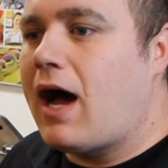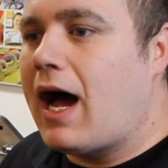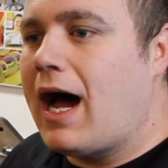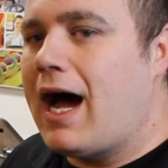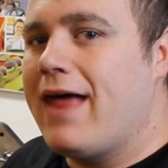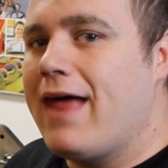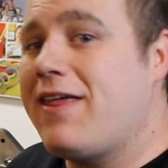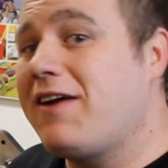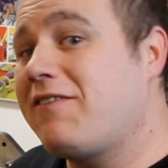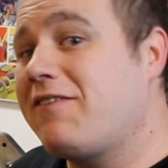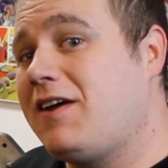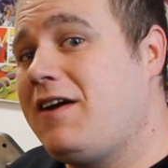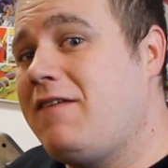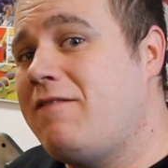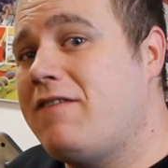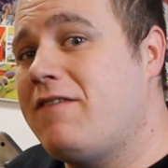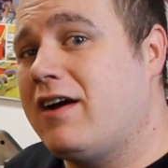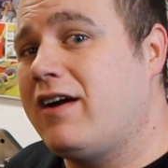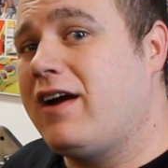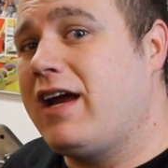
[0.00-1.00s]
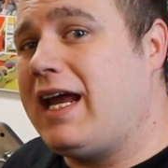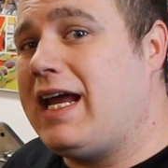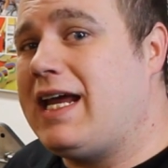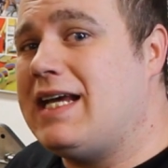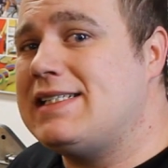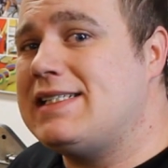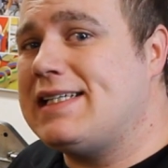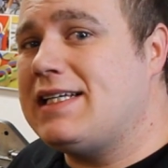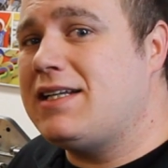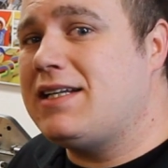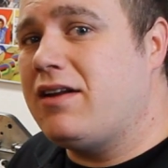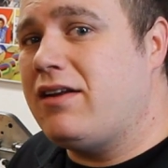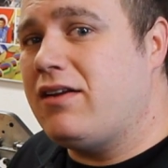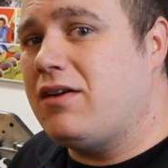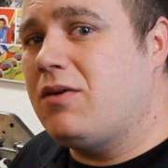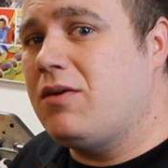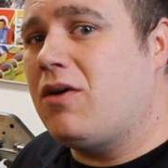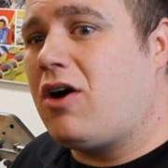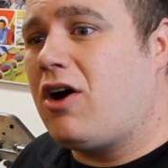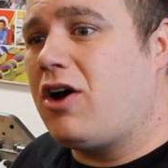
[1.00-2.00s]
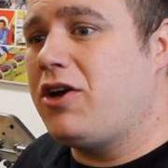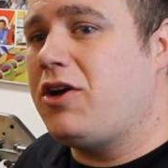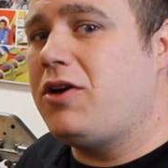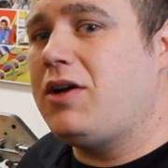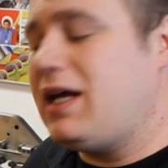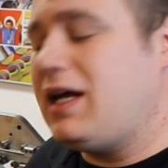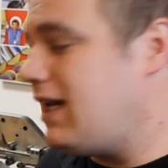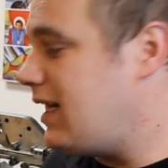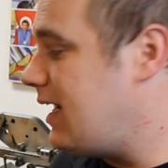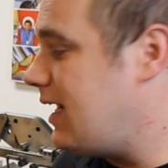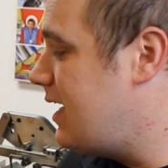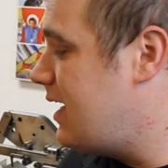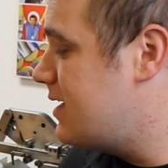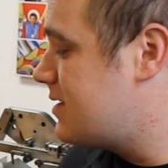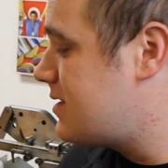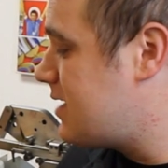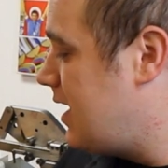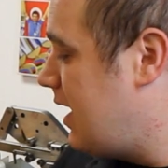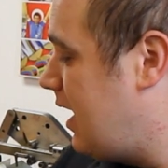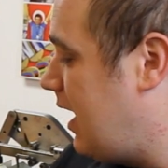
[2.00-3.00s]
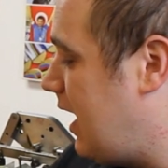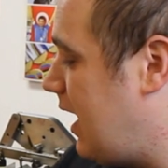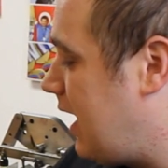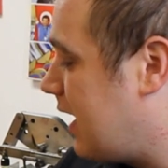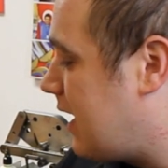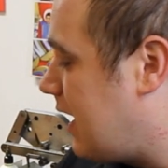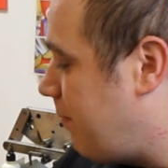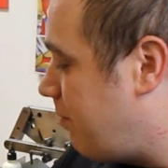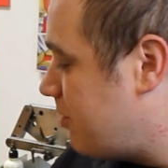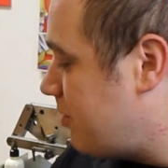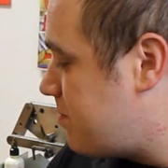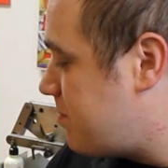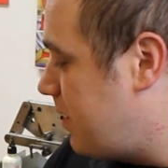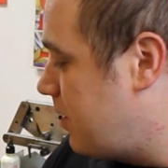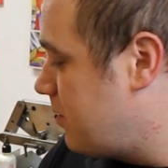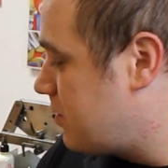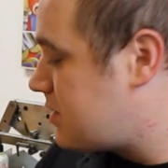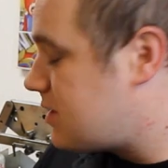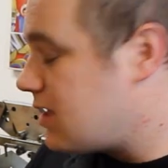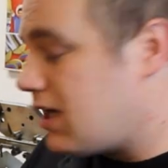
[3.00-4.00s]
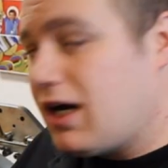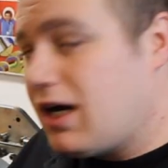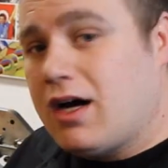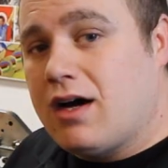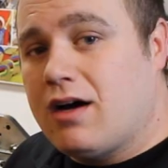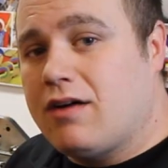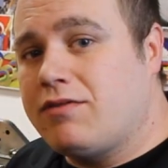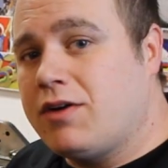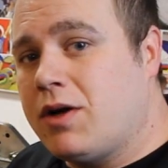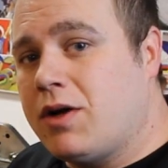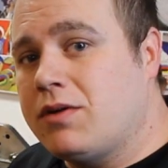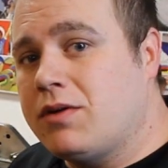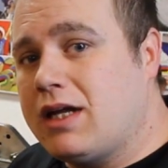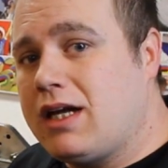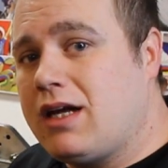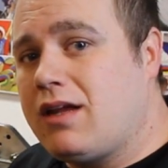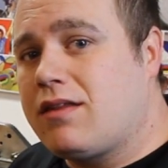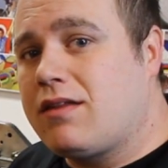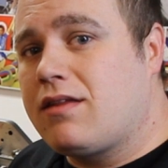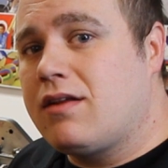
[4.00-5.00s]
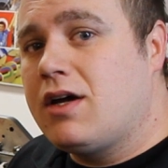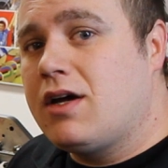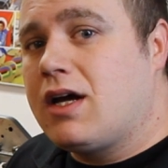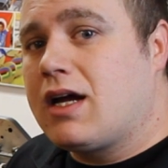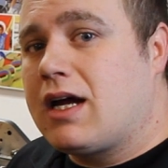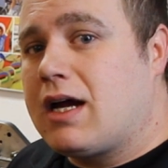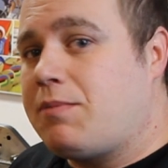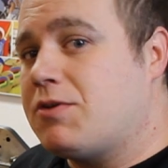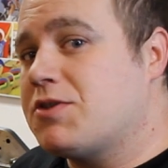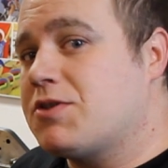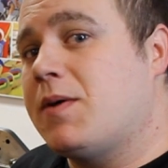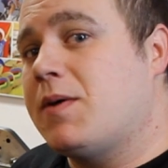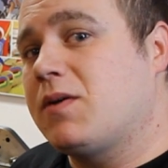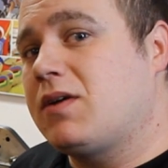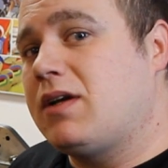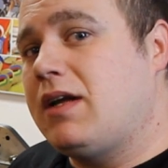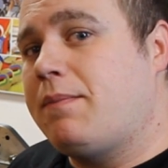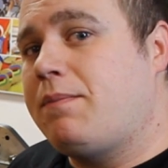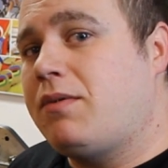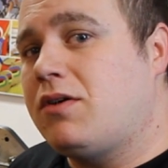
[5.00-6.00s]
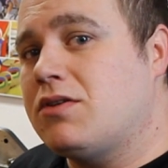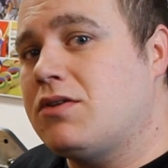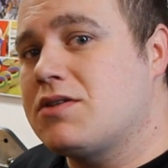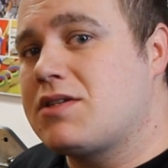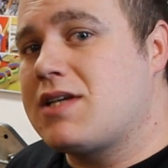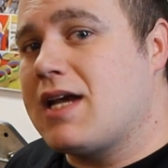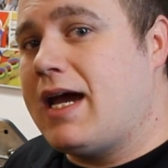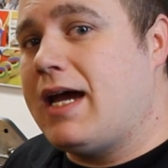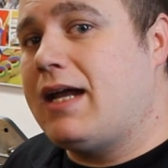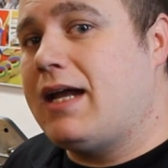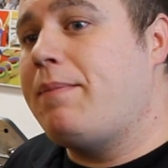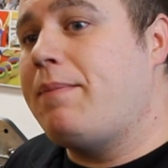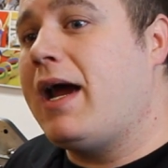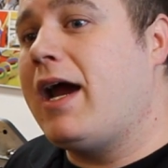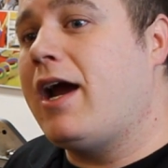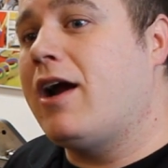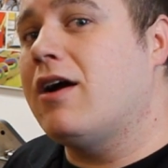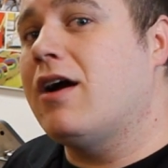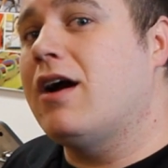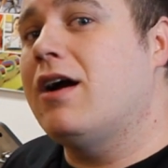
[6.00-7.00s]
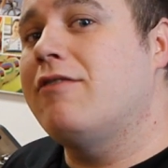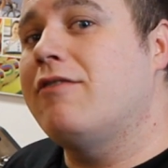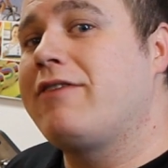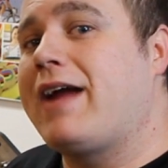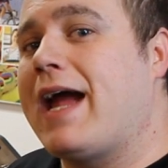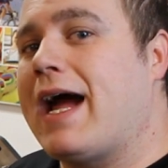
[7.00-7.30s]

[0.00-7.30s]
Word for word: Uh, thankfully, very easy to do. All you need is a couple spokes of known length, a couple spoke nipples, and a pair of